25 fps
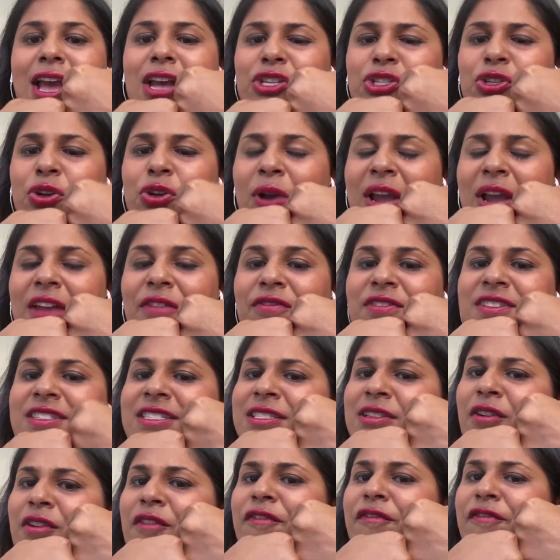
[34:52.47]
So it
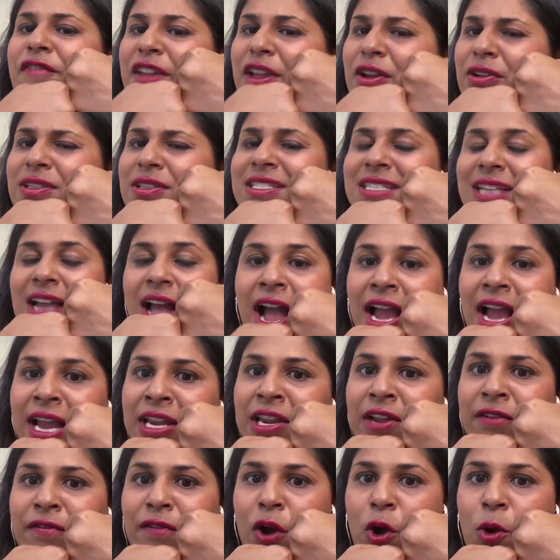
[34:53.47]
still feels
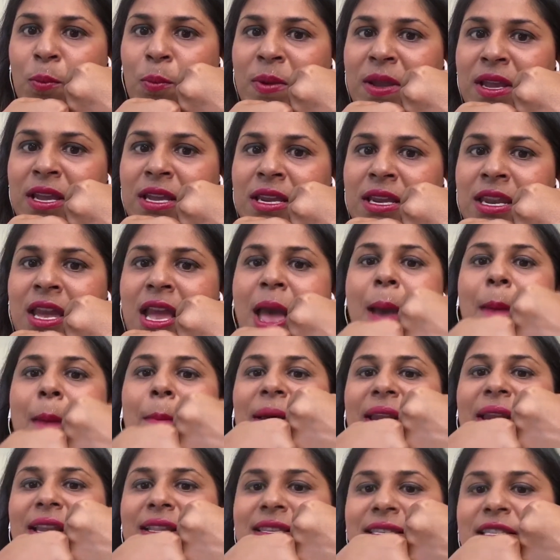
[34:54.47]
kind of open,
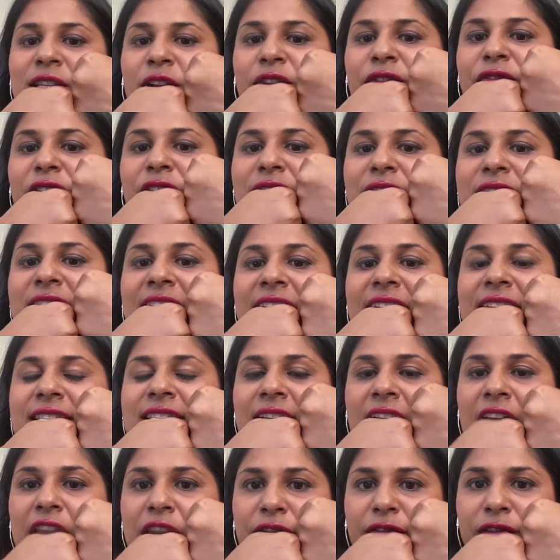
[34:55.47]
but it still feels like it's
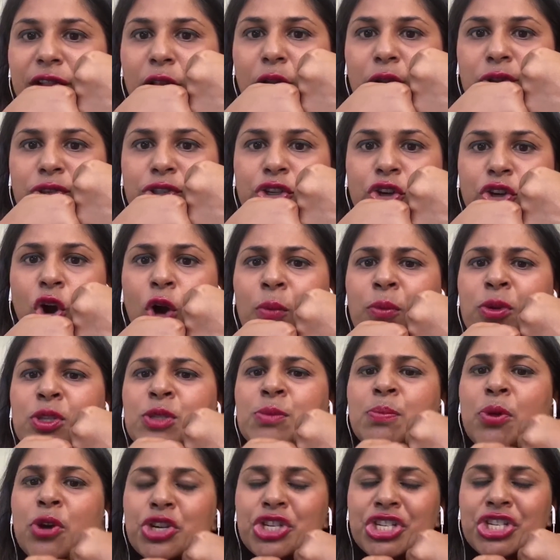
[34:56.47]
kind of closed. You're almost
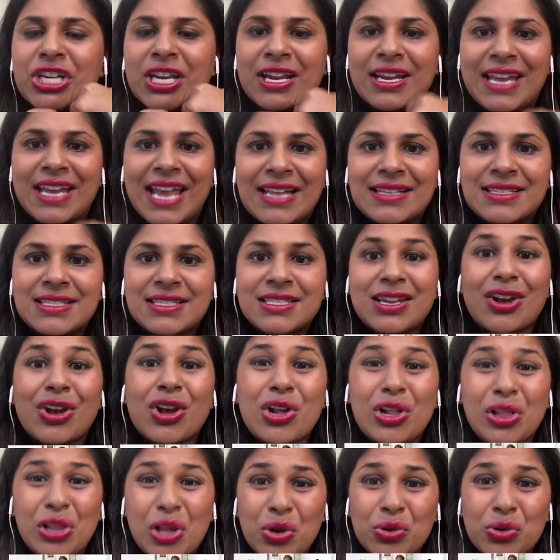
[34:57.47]
pushing against a
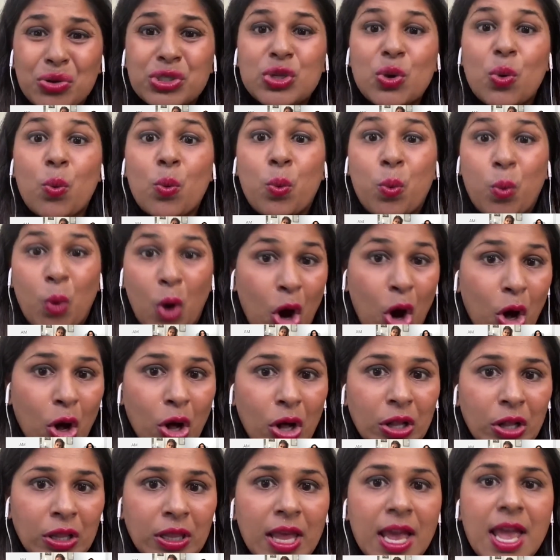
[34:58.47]
closed
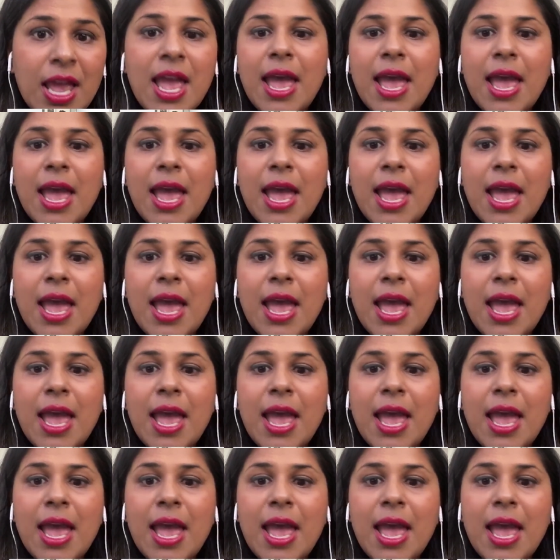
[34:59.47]
wall.